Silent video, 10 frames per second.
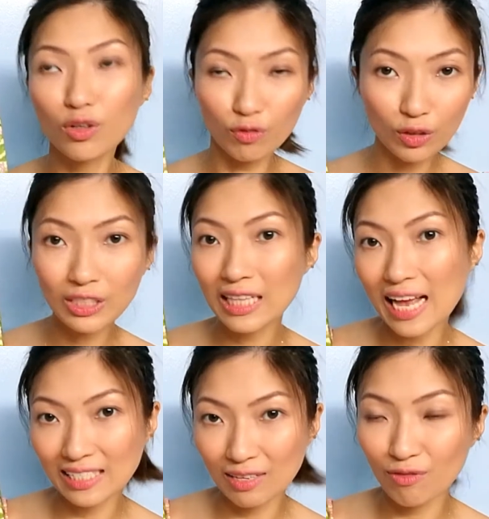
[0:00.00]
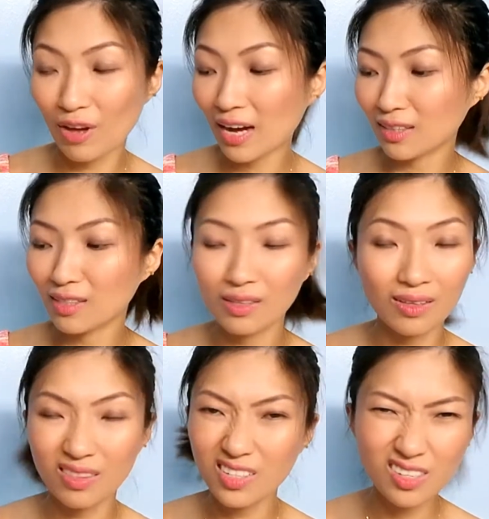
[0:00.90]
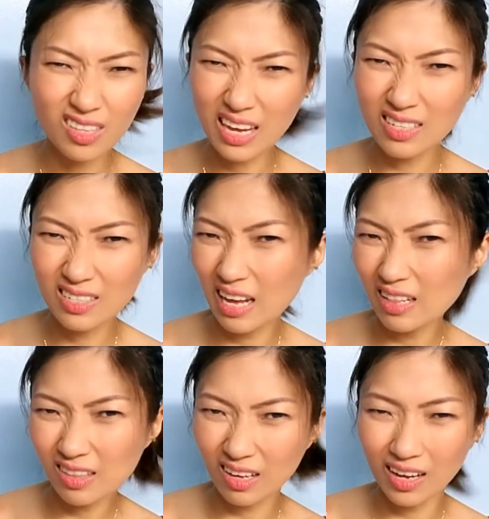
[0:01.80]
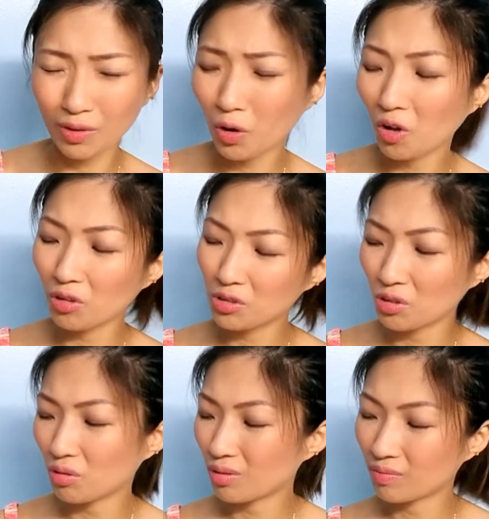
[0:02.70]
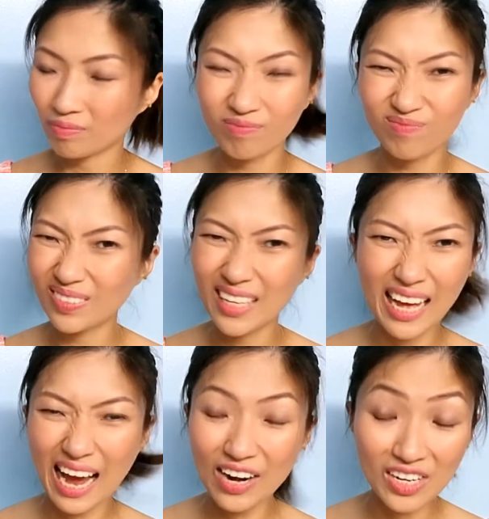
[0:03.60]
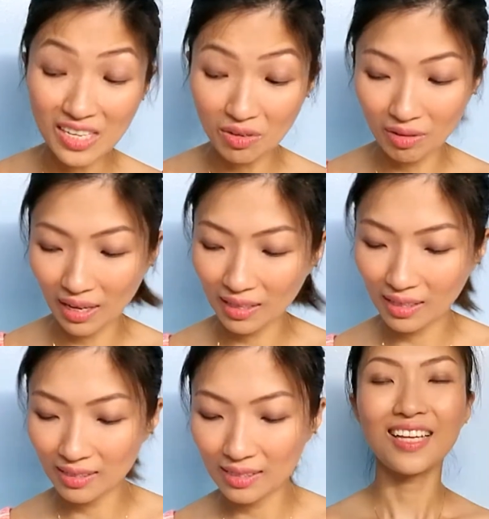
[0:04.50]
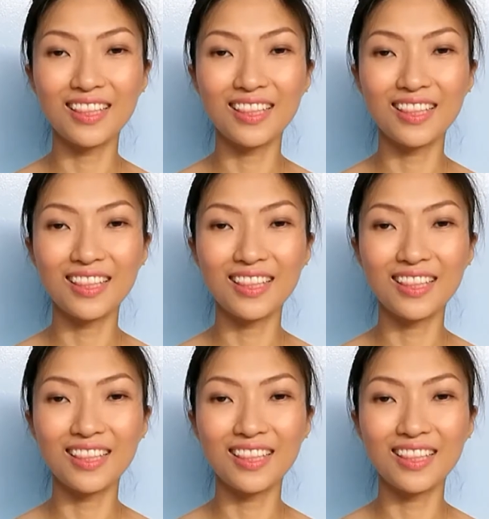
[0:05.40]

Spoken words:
first glass, in fact, doesn't taste anything at all, so I really don't like this.